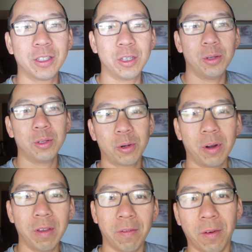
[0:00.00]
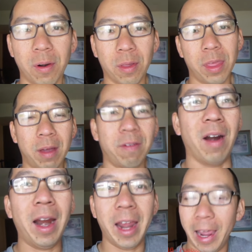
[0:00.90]
June 24th,
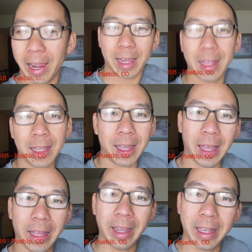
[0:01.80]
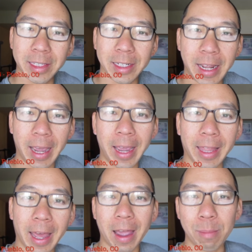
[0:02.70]
Friday. It is the day
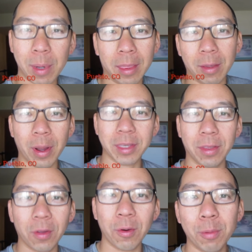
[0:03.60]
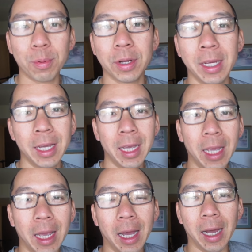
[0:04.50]
that I meet the rest of the group.
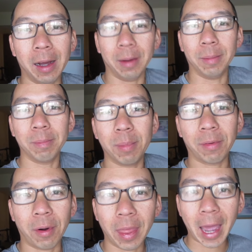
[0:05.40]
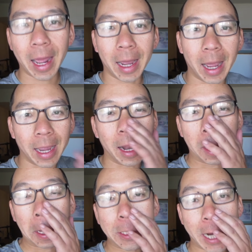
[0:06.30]
Before that, I
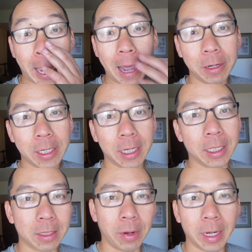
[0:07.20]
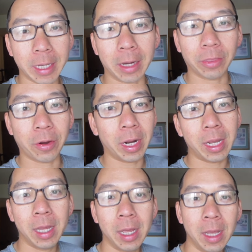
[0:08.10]
gotta check out. It's already
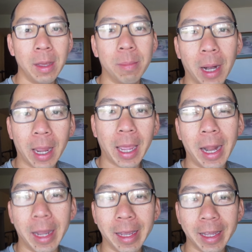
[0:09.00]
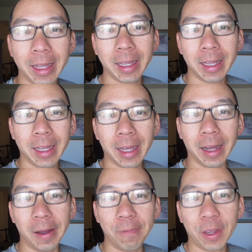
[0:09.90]
10:30, but I gotta
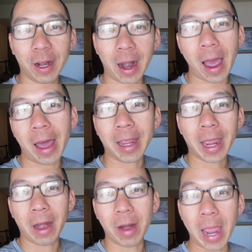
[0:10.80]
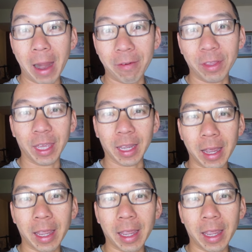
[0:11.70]
figure out how to carry everything.